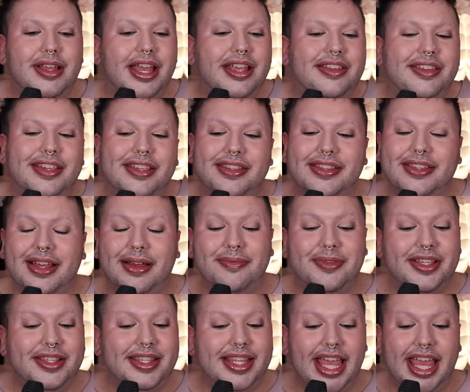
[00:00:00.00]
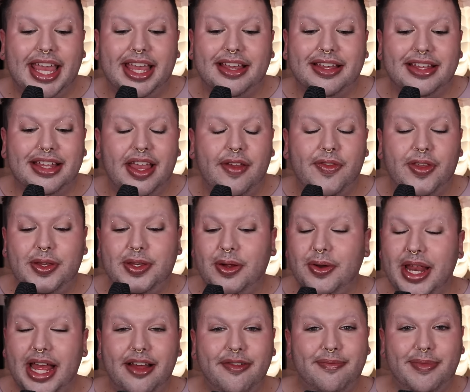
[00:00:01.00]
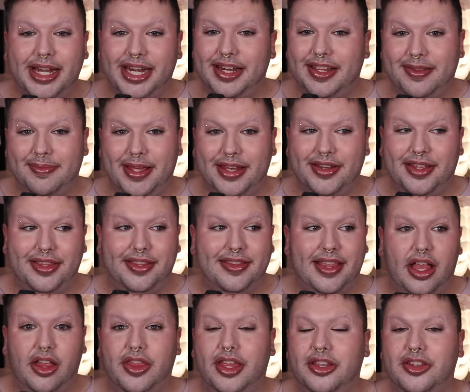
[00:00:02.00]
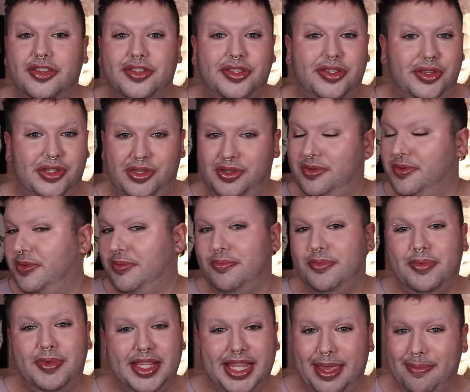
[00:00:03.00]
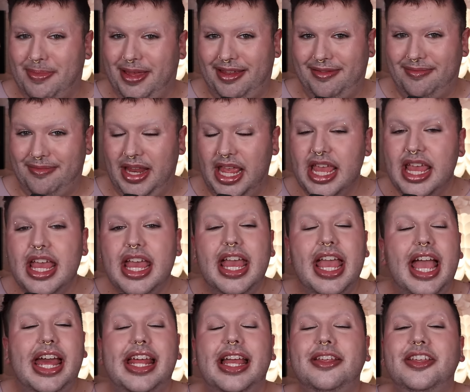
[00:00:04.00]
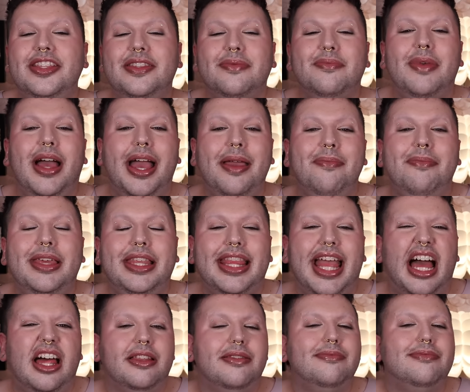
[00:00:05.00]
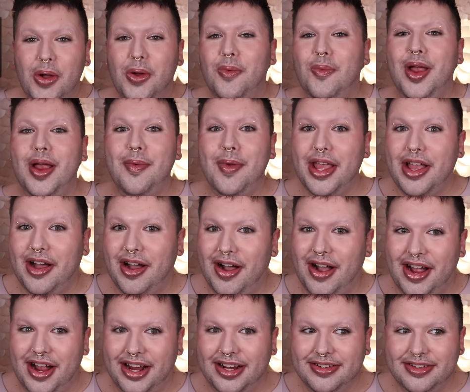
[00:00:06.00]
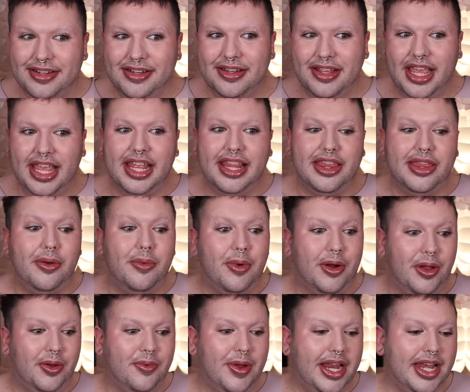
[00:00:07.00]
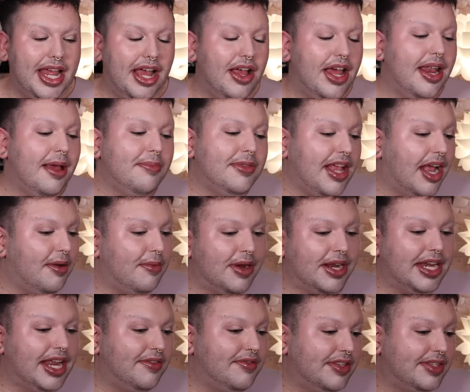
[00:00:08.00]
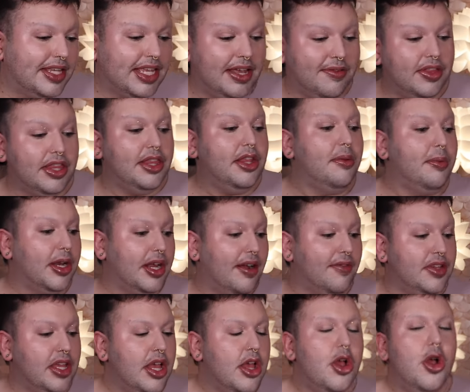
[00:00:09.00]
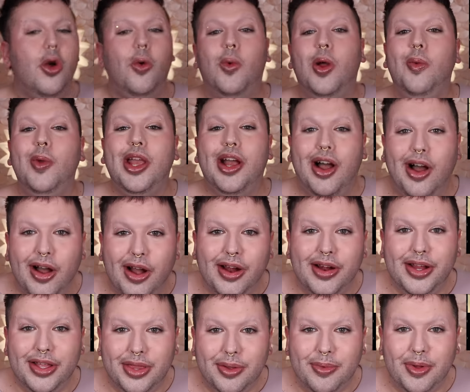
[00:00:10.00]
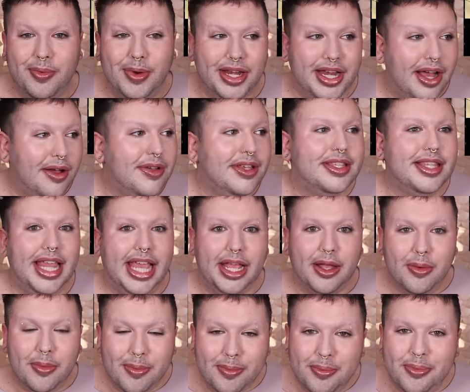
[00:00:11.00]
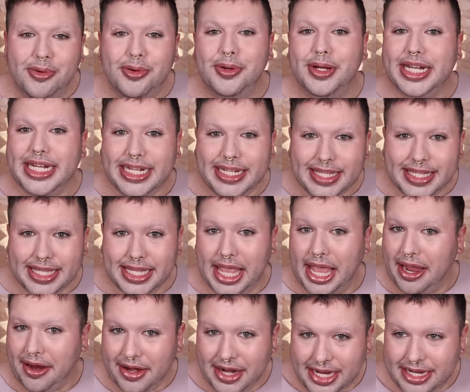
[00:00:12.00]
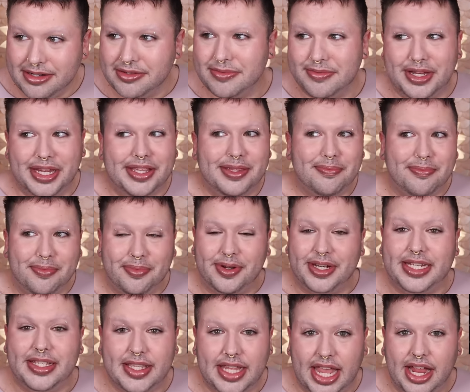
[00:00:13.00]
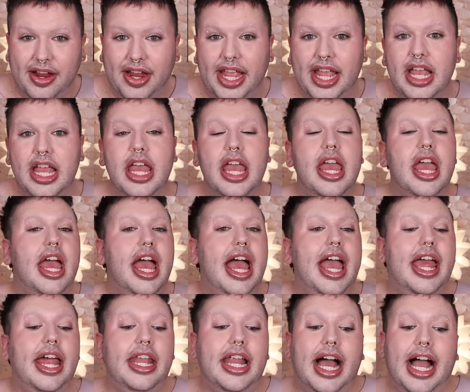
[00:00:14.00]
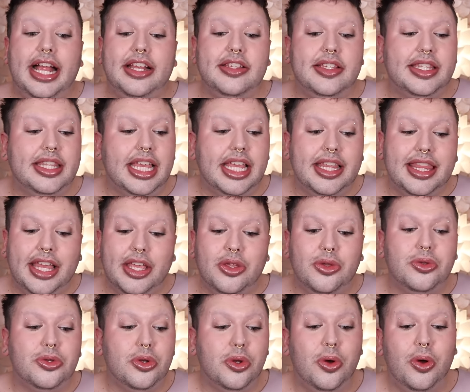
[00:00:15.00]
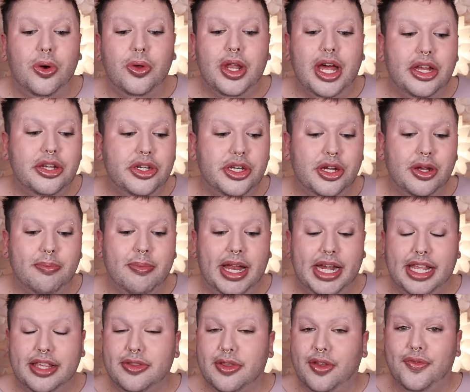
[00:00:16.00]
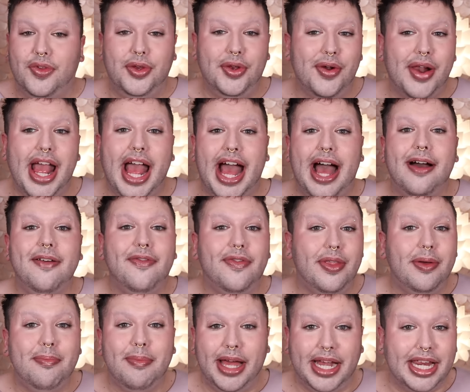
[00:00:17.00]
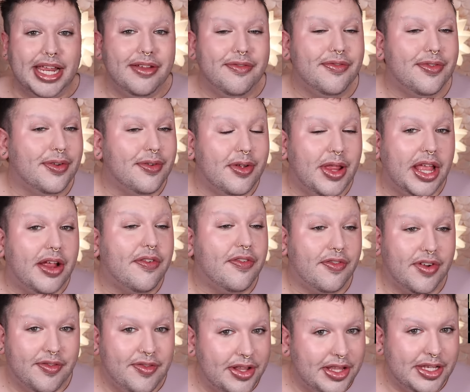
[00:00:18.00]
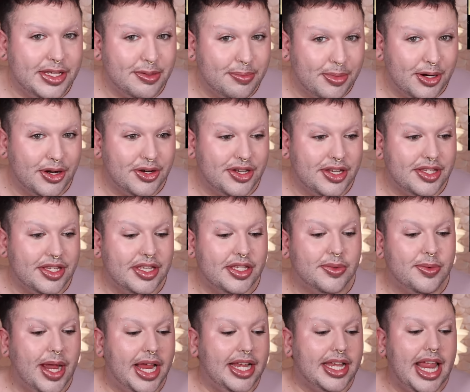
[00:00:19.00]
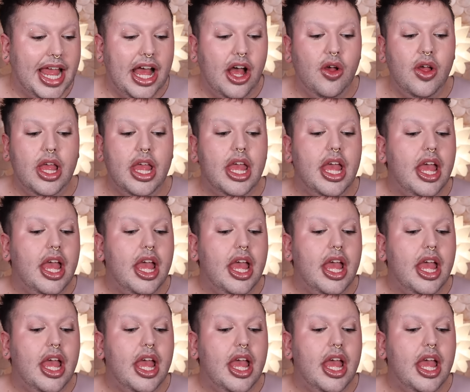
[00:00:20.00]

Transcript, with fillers: just I'm just saying, if you don't have money to spend on the sale, then just skip it. And I just I mean that where we are in the world right now, and I'm sorry, we're gonna have to like have a little bit of comment. Where we are in the world right now is like pretty scary, just pretty scary. And I just think that you should hold on to your money. So if you don't have the money for like frivolous purchases right now,